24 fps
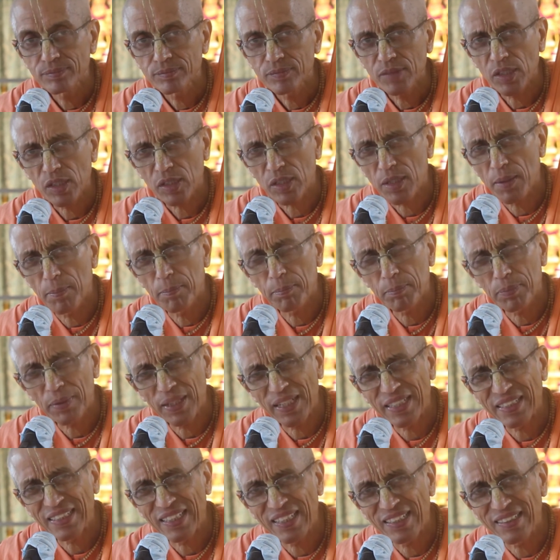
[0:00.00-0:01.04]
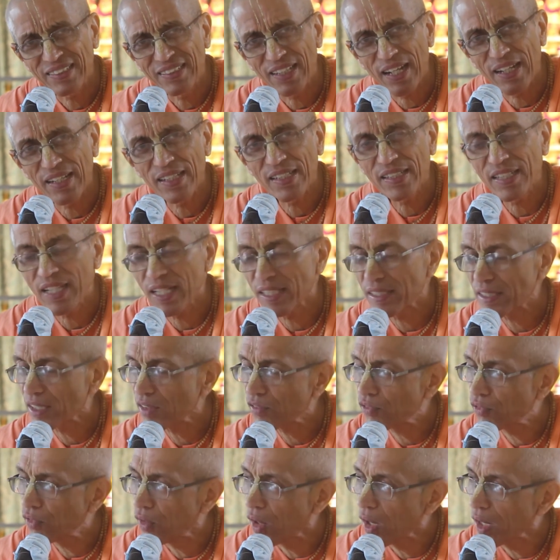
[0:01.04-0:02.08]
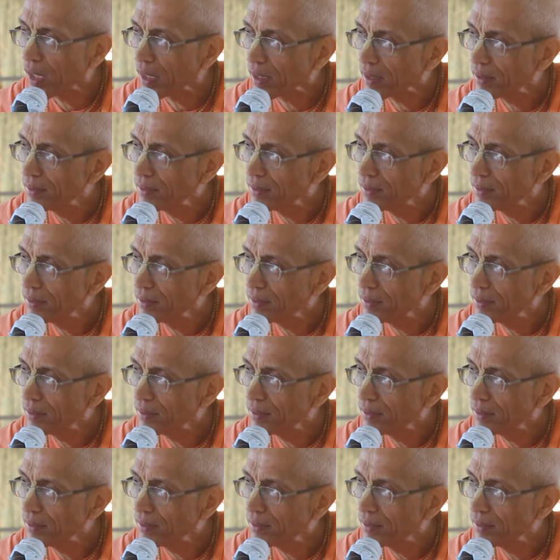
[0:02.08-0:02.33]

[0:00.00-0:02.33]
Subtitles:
they are completely dedicated for